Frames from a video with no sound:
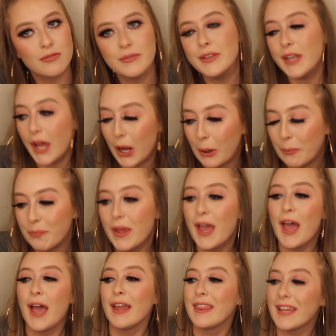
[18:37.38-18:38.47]
No.
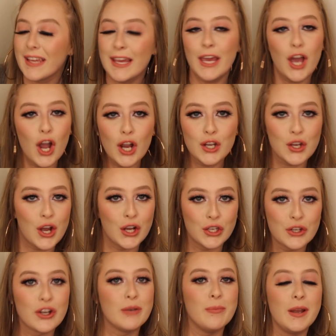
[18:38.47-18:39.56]
The ER
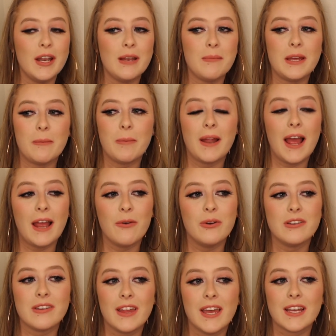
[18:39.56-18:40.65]
doctor admitted me, but I
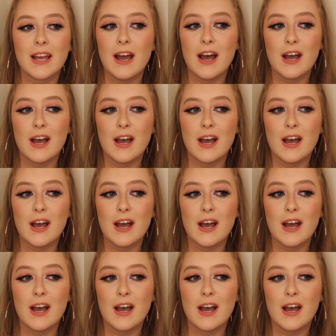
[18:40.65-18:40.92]
was like,